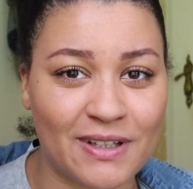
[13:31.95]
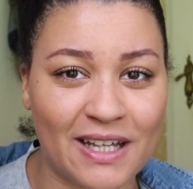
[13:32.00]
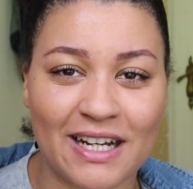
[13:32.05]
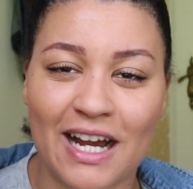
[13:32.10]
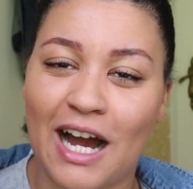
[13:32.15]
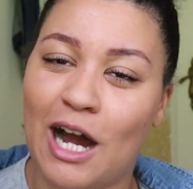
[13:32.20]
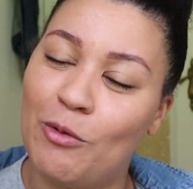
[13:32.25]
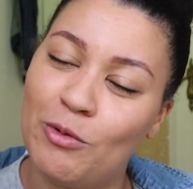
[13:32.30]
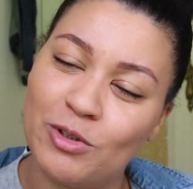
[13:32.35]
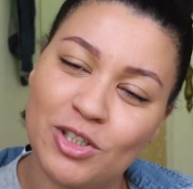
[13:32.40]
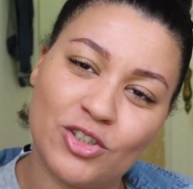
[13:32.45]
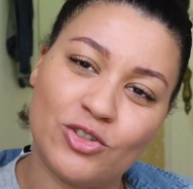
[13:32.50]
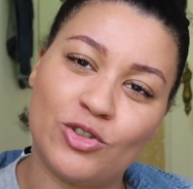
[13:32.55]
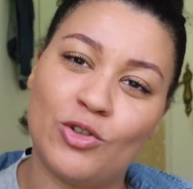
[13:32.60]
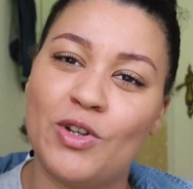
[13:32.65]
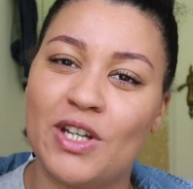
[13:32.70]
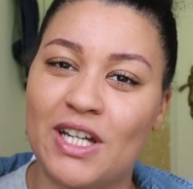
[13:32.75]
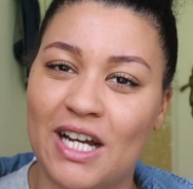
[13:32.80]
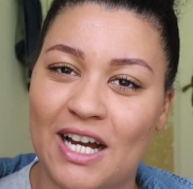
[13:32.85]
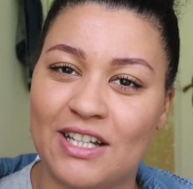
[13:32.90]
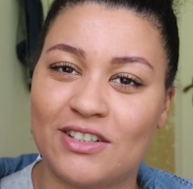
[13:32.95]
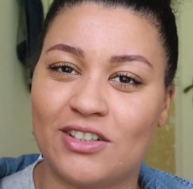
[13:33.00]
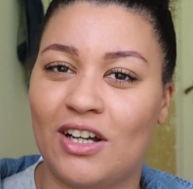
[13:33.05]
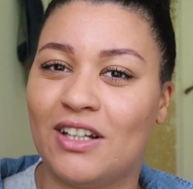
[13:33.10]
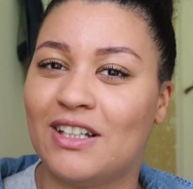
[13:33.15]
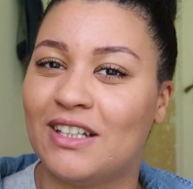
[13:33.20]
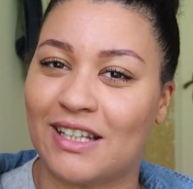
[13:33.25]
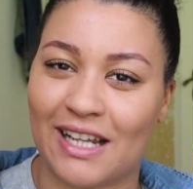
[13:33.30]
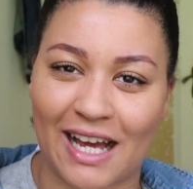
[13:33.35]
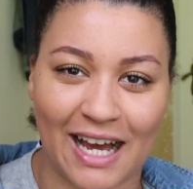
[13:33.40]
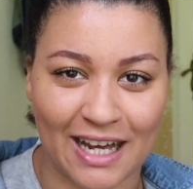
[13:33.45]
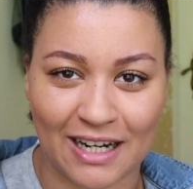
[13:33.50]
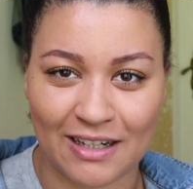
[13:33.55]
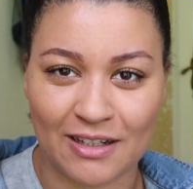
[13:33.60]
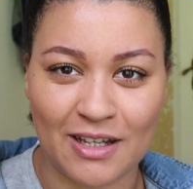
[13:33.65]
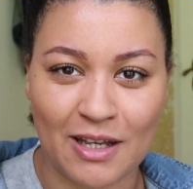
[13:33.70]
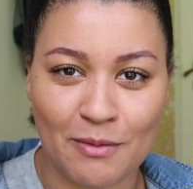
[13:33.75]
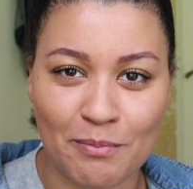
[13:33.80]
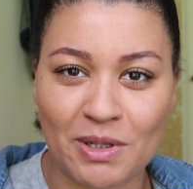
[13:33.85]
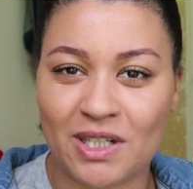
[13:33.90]
Like I want to show you guys all of that
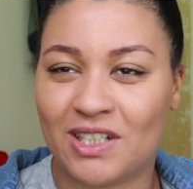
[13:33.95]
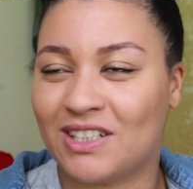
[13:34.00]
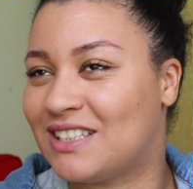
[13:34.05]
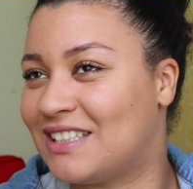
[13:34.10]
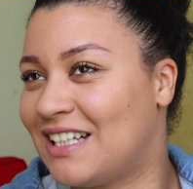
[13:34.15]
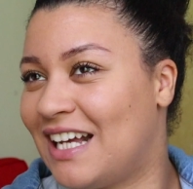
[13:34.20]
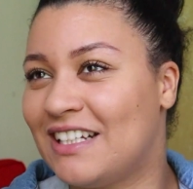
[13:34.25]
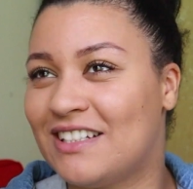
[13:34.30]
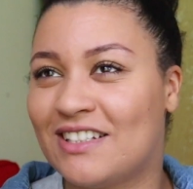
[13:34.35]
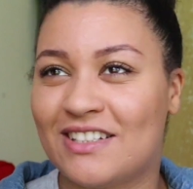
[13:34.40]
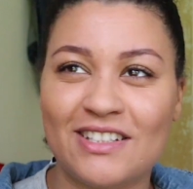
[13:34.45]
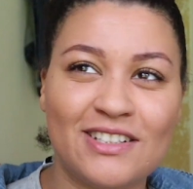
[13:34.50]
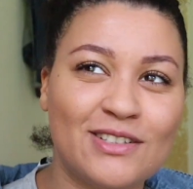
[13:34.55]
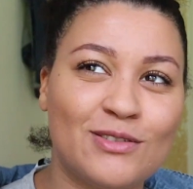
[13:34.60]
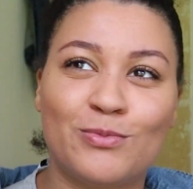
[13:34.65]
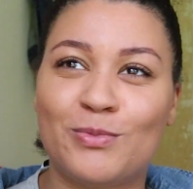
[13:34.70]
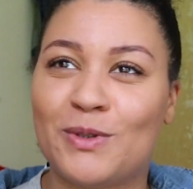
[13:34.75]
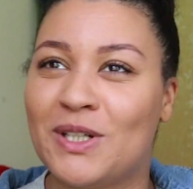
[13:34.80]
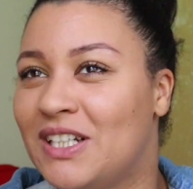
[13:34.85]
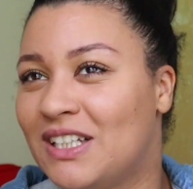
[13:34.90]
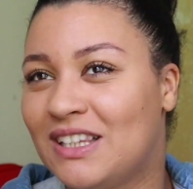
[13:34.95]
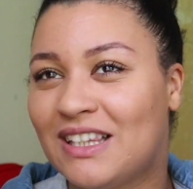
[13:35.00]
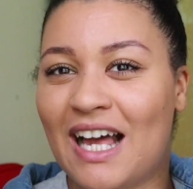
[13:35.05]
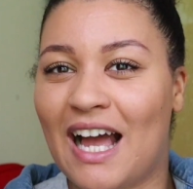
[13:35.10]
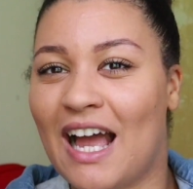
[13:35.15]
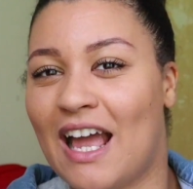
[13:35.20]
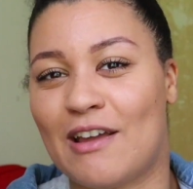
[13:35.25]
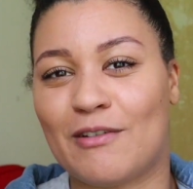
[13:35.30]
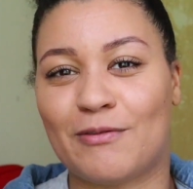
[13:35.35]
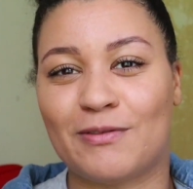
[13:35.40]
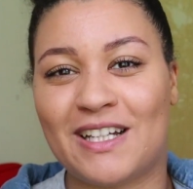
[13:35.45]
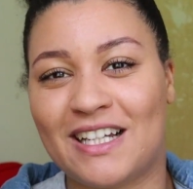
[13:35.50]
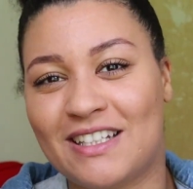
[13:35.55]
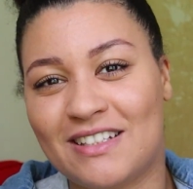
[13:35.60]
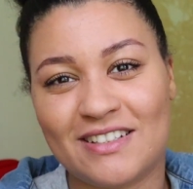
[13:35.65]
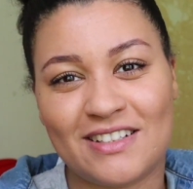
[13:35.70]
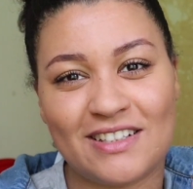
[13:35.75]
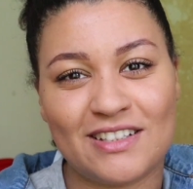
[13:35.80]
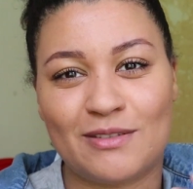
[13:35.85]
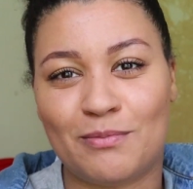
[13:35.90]
because that's just real life.
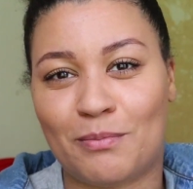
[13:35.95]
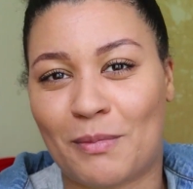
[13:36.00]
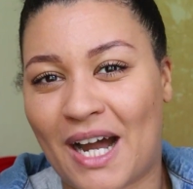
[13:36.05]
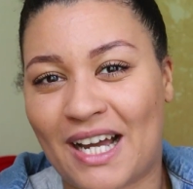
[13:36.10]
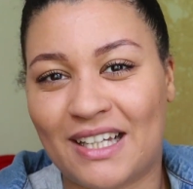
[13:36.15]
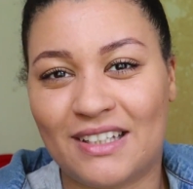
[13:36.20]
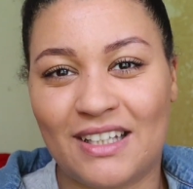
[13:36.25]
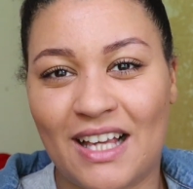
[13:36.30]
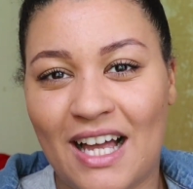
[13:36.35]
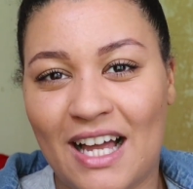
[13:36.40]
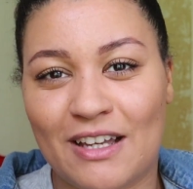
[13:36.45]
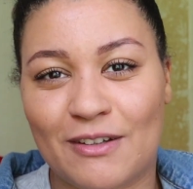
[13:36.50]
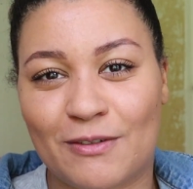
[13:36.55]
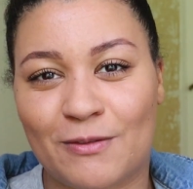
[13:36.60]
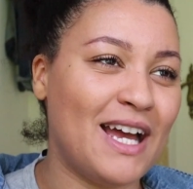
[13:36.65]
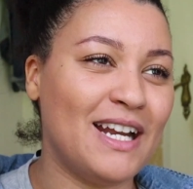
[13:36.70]
That's just my life.